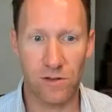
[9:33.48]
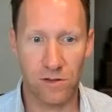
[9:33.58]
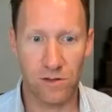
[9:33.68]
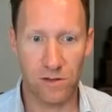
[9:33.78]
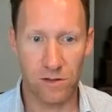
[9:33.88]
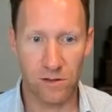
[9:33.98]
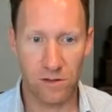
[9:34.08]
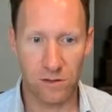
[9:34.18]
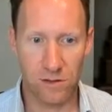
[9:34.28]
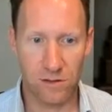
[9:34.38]

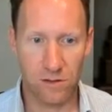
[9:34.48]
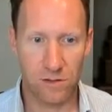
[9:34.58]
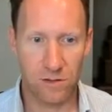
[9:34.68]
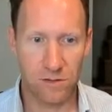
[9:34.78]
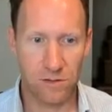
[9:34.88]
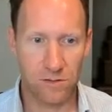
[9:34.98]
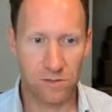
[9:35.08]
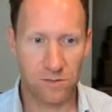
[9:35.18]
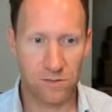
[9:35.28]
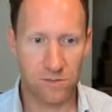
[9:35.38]

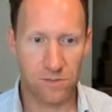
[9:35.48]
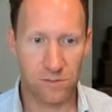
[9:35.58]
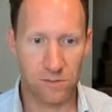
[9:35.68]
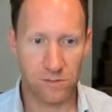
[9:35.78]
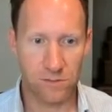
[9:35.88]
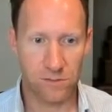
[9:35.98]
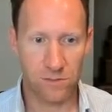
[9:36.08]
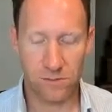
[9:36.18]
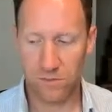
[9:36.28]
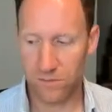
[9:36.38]

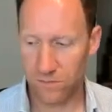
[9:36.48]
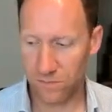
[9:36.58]
No words are spoken by the person on screen.